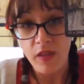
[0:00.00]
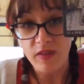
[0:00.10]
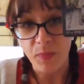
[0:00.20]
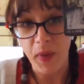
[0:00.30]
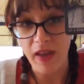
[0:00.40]
It's
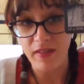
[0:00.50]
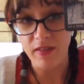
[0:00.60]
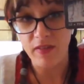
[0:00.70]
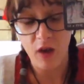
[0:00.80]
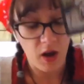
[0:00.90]
the
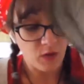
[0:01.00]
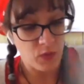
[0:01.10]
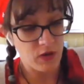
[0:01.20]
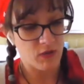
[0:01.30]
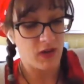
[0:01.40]
Pisces card
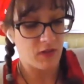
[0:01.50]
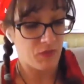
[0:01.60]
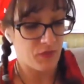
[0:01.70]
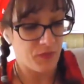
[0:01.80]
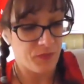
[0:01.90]
with
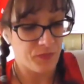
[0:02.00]
grief